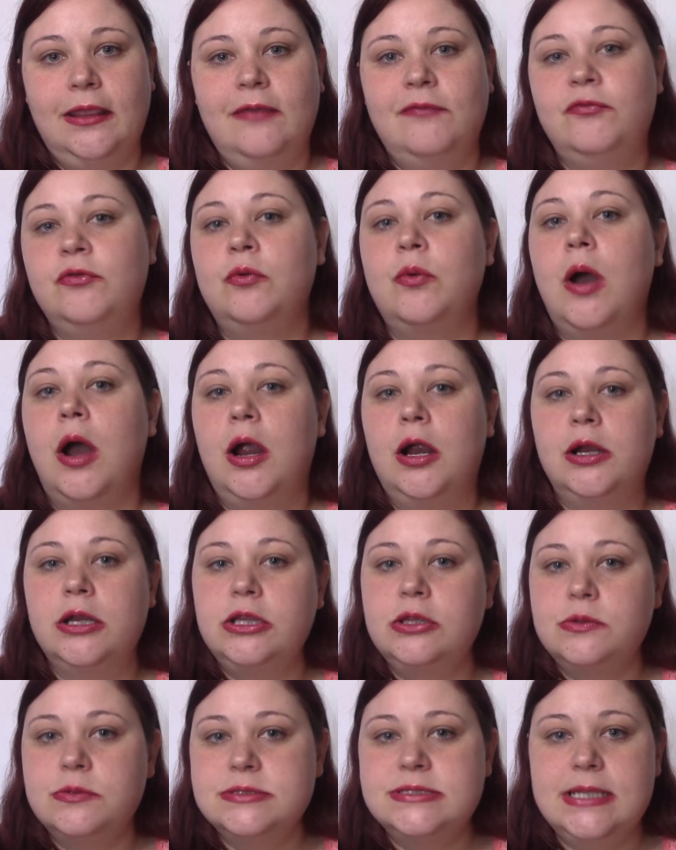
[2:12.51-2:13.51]
If you are
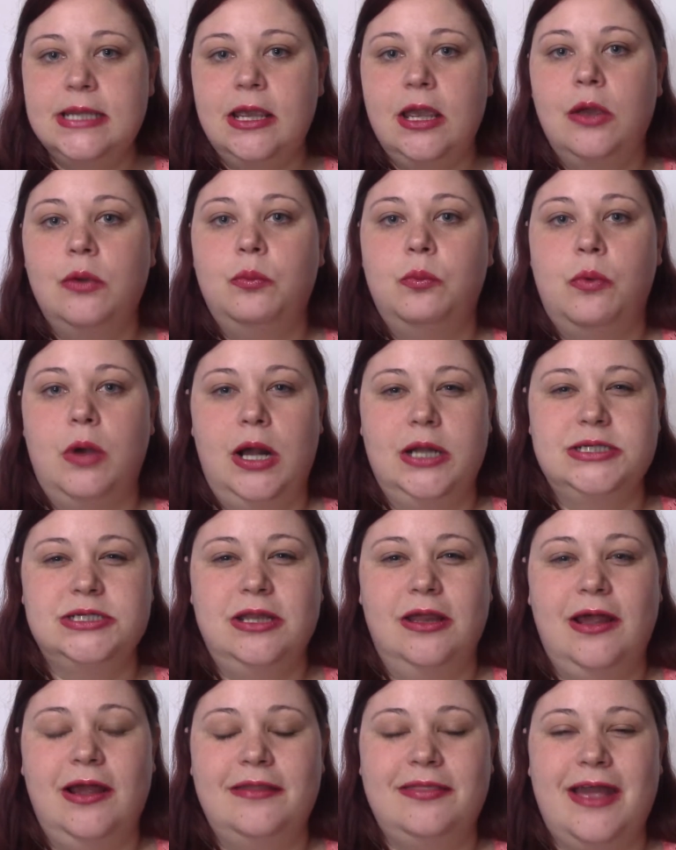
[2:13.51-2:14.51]
using a
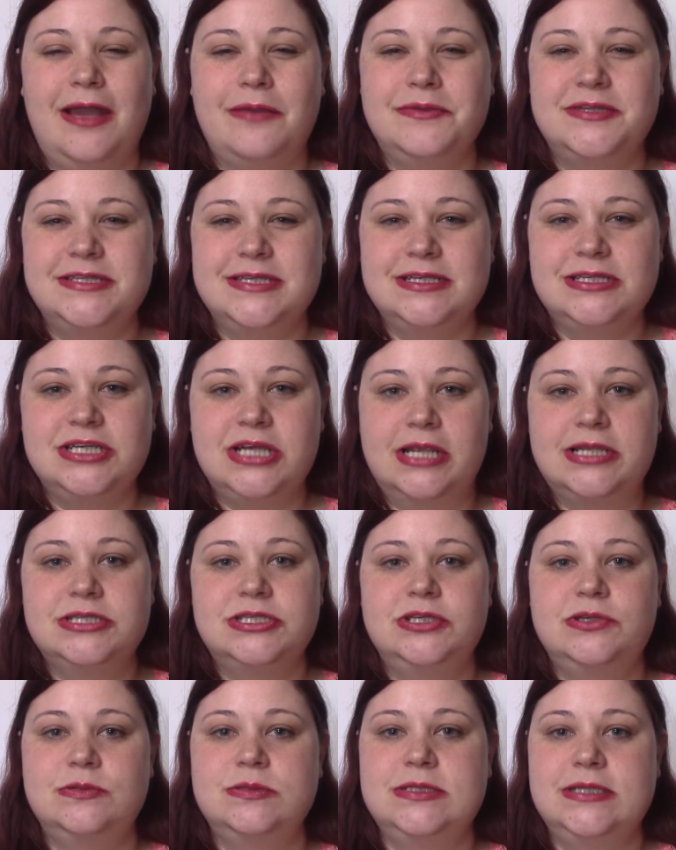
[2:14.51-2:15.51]
washcloth, I would
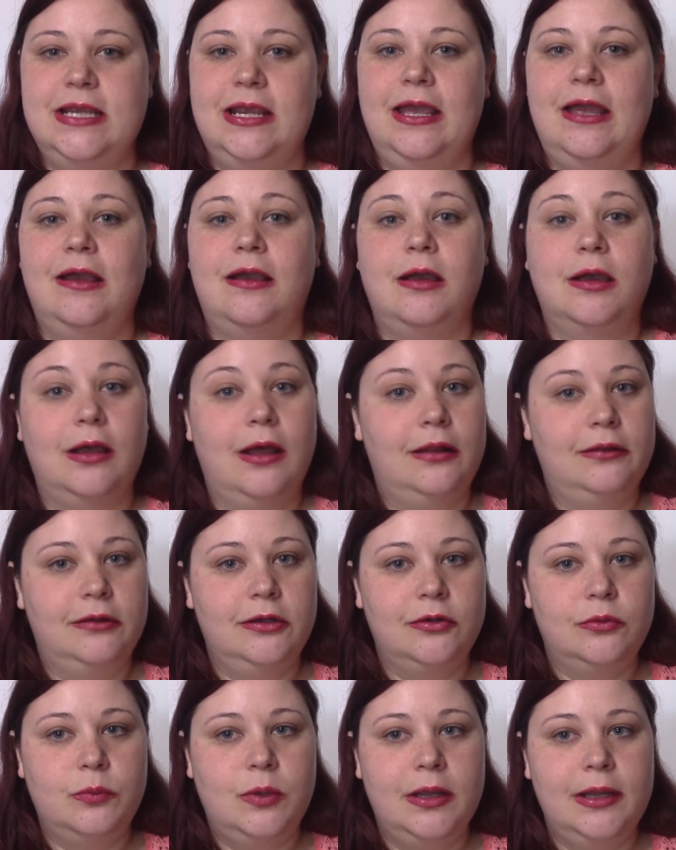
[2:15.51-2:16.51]
suggest using a
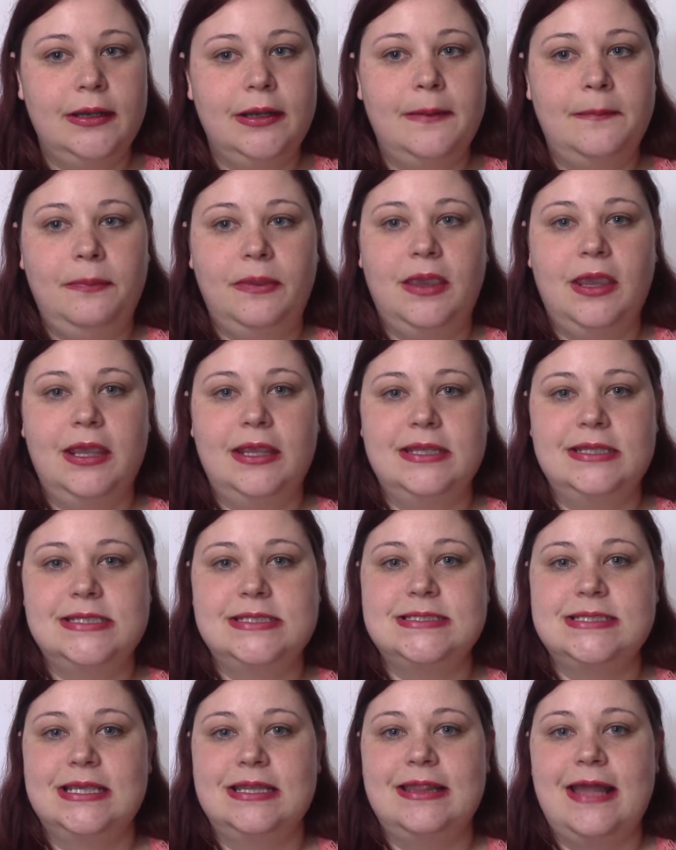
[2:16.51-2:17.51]
colored one
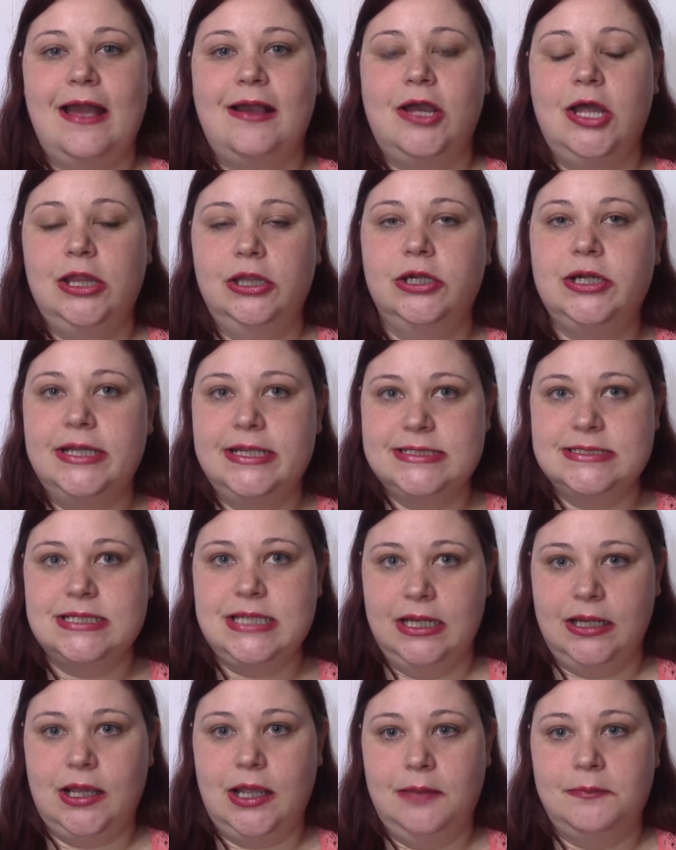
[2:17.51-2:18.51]
because that color is
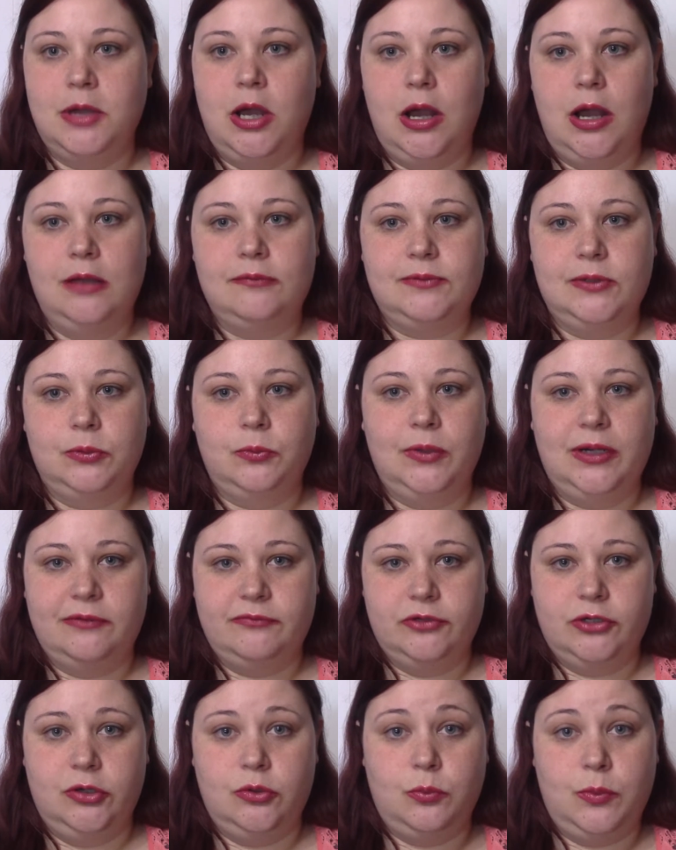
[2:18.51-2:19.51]
going to come off on
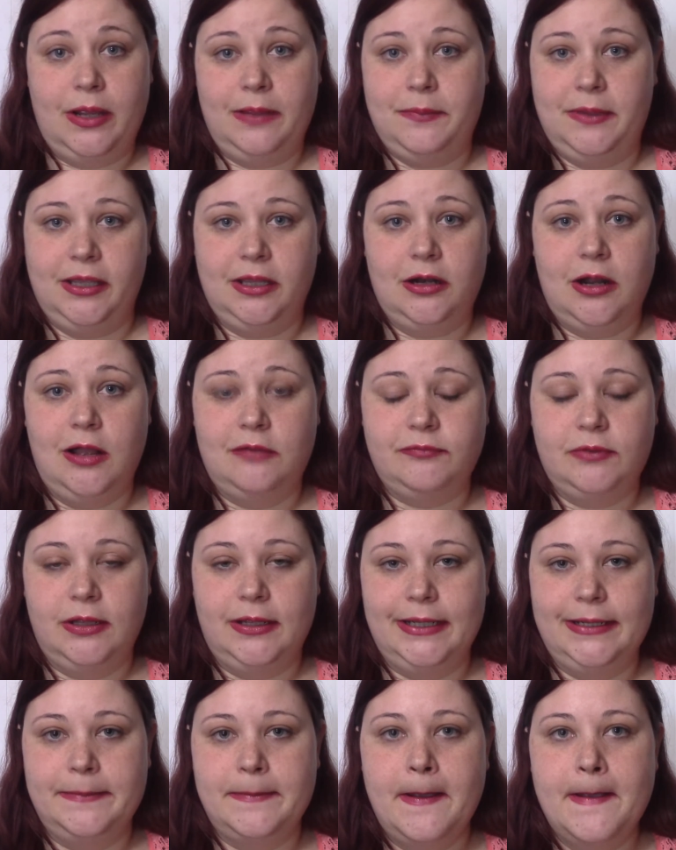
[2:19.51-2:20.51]
whatever you're wiping it off on.